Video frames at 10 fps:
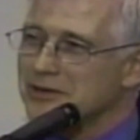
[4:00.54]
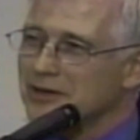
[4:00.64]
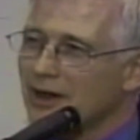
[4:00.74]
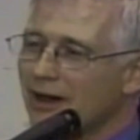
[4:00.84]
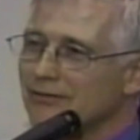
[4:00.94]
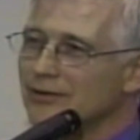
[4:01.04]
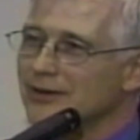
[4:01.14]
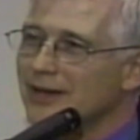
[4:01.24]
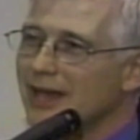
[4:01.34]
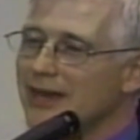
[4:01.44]
cover
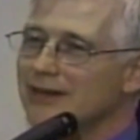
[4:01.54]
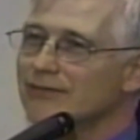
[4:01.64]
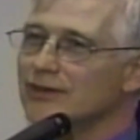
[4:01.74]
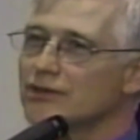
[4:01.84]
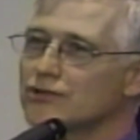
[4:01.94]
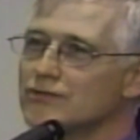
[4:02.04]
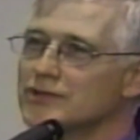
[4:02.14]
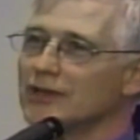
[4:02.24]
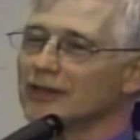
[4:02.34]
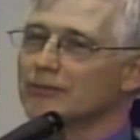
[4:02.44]
any of the issues
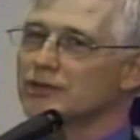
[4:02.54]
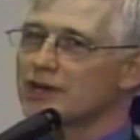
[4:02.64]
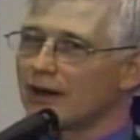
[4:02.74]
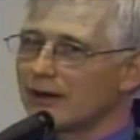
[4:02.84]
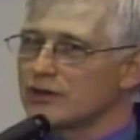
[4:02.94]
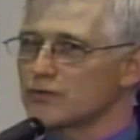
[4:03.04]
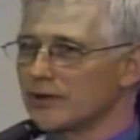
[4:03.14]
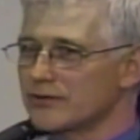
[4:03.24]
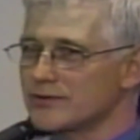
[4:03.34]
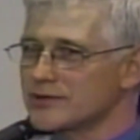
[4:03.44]
that libertarians were
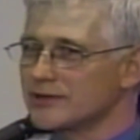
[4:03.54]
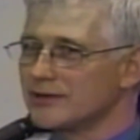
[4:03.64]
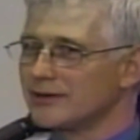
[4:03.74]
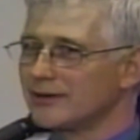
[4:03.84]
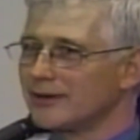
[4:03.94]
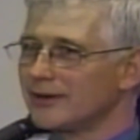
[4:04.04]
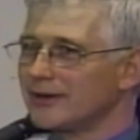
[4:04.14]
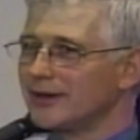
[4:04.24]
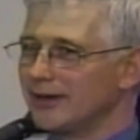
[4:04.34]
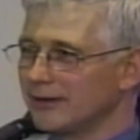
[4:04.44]
interested
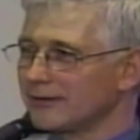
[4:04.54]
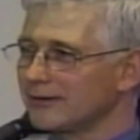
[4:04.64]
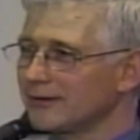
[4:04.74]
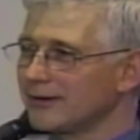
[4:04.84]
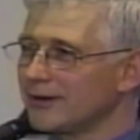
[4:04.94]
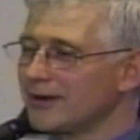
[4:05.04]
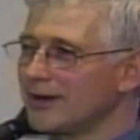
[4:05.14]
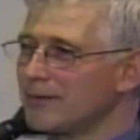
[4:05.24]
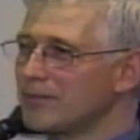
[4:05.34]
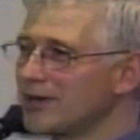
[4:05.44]
in,
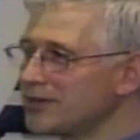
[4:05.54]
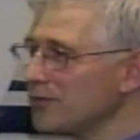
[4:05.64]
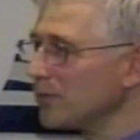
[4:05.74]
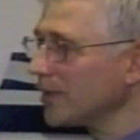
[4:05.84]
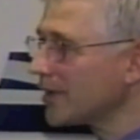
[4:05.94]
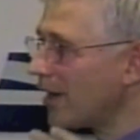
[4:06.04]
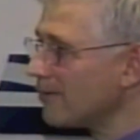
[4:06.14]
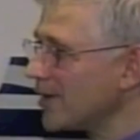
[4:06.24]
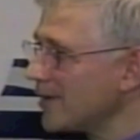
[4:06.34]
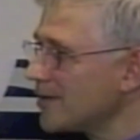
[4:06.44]
but it didn't really
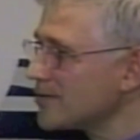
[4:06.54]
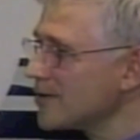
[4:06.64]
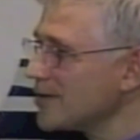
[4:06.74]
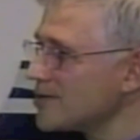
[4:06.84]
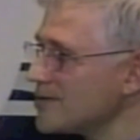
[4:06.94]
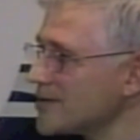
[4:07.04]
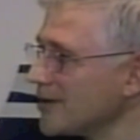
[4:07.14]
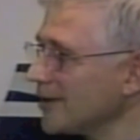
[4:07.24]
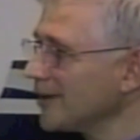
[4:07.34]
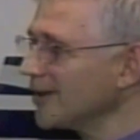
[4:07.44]
cover any of the issues
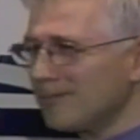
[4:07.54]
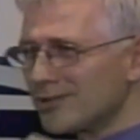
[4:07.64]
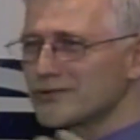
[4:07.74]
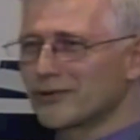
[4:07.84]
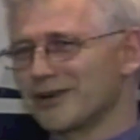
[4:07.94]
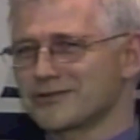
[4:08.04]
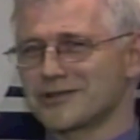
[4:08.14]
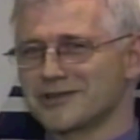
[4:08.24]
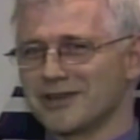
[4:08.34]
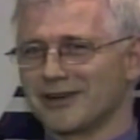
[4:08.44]
that liberals were
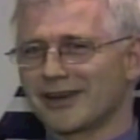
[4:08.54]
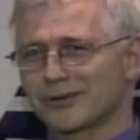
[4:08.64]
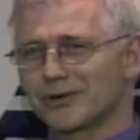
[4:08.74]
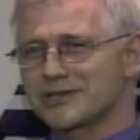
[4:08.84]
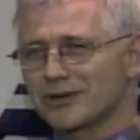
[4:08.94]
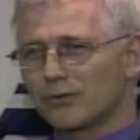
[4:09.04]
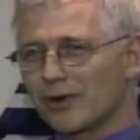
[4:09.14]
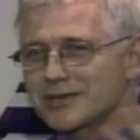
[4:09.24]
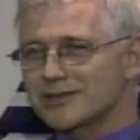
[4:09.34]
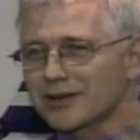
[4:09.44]
interested in. In other words, it
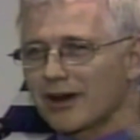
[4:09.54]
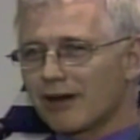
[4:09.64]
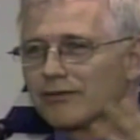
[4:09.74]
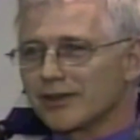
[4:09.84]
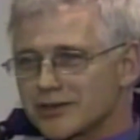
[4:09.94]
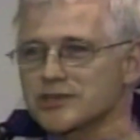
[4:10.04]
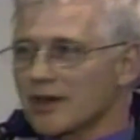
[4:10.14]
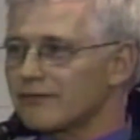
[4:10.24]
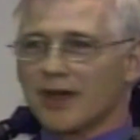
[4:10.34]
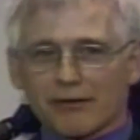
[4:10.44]
wasn't covering the
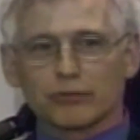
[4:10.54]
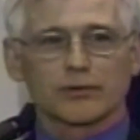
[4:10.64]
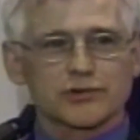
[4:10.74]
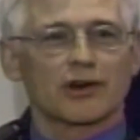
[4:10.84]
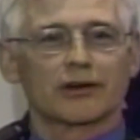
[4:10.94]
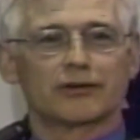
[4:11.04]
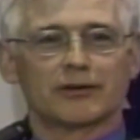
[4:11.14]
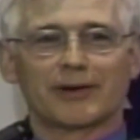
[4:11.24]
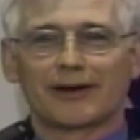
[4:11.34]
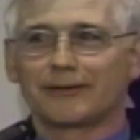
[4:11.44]
stuff everyone was arguing
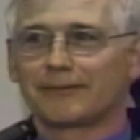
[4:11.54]
about.